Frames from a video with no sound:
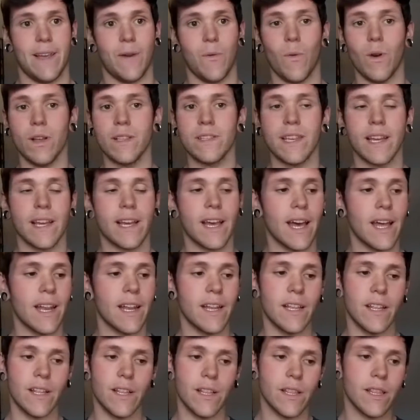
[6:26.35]
And once I
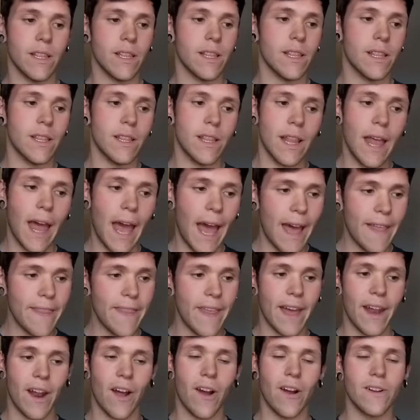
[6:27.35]
kind of had
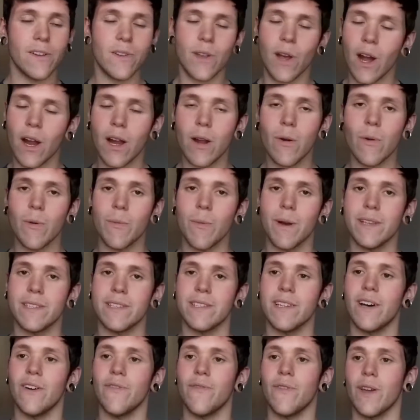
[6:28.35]
that heart-to-heart with
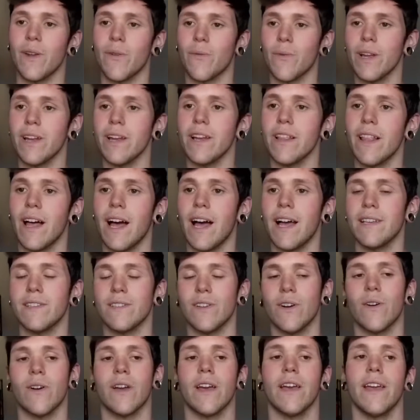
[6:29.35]
myself and
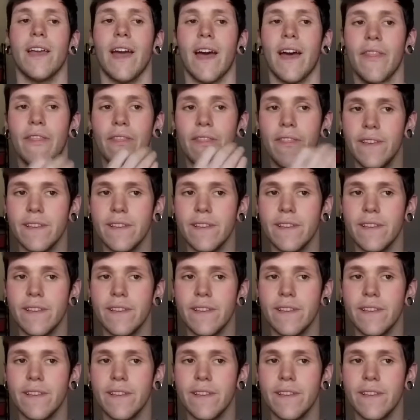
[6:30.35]
realized, okay, yeah,